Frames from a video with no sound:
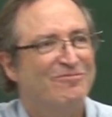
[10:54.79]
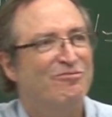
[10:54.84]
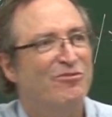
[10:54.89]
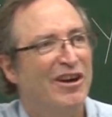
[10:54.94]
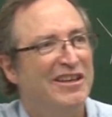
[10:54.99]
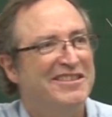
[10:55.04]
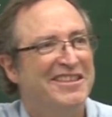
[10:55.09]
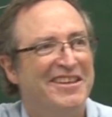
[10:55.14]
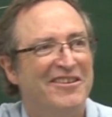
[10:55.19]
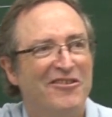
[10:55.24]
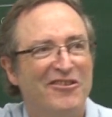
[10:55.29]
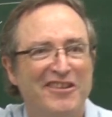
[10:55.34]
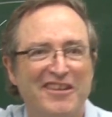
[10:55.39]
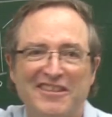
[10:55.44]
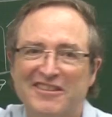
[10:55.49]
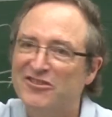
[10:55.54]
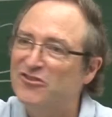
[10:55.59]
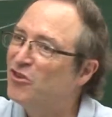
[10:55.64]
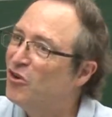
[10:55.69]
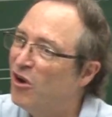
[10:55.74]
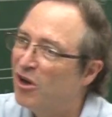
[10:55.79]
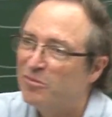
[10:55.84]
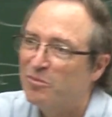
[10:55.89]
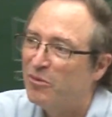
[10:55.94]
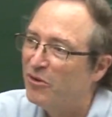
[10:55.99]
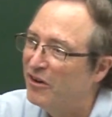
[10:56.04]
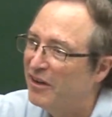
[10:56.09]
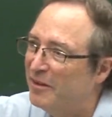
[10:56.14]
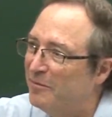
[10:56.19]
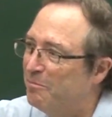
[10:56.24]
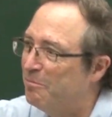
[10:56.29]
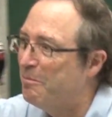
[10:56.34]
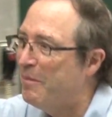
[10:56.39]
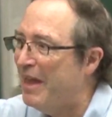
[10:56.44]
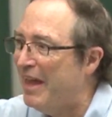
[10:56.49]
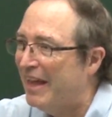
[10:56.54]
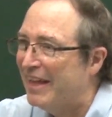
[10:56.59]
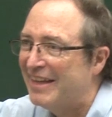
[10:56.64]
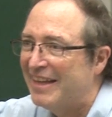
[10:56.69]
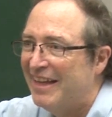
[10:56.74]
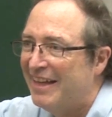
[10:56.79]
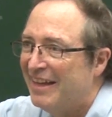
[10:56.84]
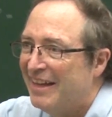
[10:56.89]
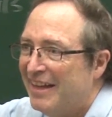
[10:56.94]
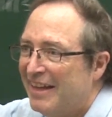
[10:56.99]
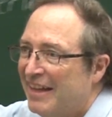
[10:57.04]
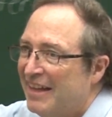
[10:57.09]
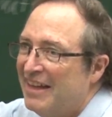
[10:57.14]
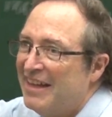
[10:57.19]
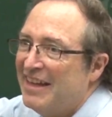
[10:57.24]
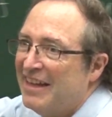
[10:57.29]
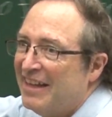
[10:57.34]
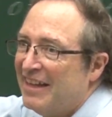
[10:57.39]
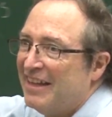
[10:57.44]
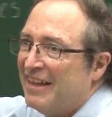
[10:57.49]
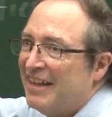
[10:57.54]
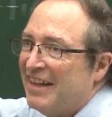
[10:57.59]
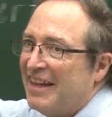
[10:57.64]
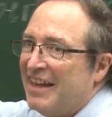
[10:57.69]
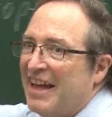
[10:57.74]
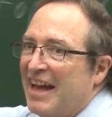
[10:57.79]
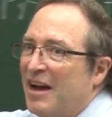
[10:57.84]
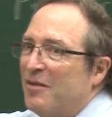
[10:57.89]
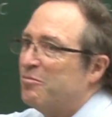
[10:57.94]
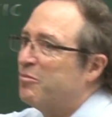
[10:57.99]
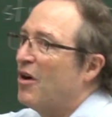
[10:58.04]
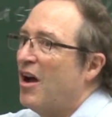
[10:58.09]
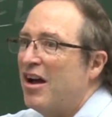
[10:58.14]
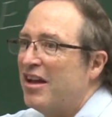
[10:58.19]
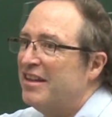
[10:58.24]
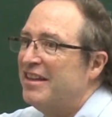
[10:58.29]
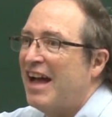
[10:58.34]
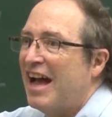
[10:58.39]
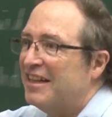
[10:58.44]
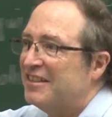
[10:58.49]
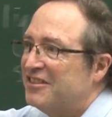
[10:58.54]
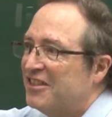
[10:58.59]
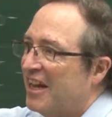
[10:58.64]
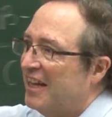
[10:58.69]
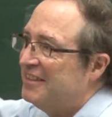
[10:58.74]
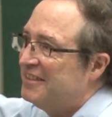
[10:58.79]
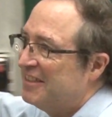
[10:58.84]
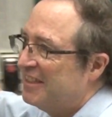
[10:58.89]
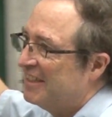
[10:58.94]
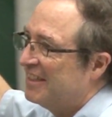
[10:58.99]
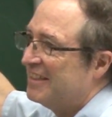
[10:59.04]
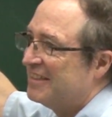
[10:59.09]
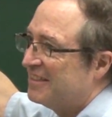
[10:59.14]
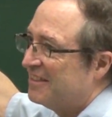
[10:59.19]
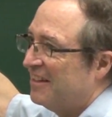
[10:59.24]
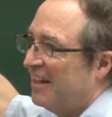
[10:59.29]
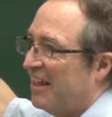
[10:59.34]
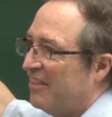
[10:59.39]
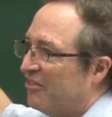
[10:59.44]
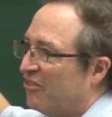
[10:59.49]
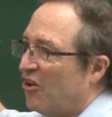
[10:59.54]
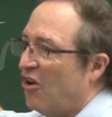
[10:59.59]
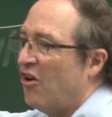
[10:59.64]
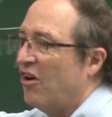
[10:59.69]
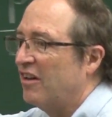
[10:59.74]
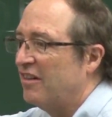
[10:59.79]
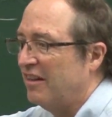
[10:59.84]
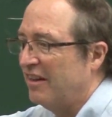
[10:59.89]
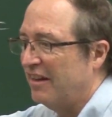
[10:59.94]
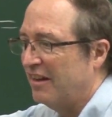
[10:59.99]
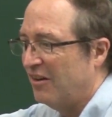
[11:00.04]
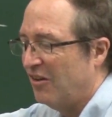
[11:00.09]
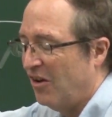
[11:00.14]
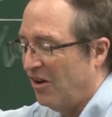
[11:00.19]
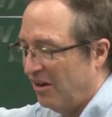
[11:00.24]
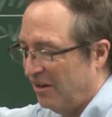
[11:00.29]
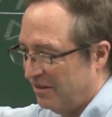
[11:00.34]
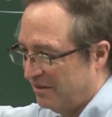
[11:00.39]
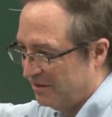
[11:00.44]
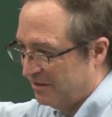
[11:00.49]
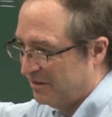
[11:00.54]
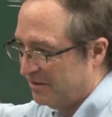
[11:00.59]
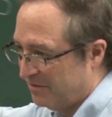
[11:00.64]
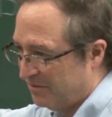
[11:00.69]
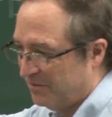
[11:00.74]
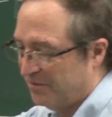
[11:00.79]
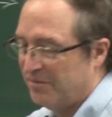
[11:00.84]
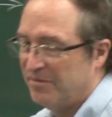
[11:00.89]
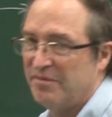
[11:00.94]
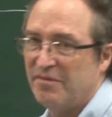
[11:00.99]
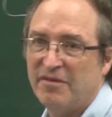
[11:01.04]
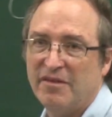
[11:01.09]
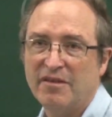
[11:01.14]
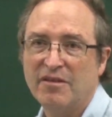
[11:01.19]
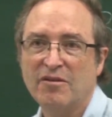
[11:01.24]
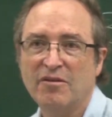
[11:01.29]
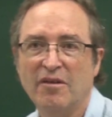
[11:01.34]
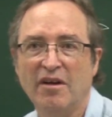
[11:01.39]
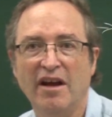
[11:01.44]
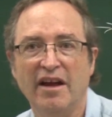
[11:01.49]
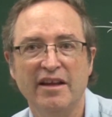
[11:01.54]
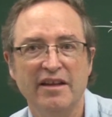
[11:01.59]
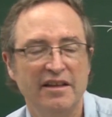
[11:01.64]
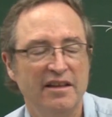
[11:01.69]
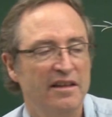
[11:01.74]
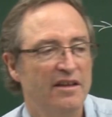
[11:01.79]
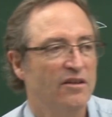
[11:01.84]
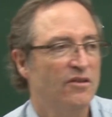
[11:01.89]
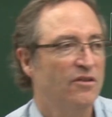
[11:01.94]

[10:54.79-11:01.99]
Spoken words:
pressing on this chalk pretty big. I'm probably not changing its length hardly at all, right?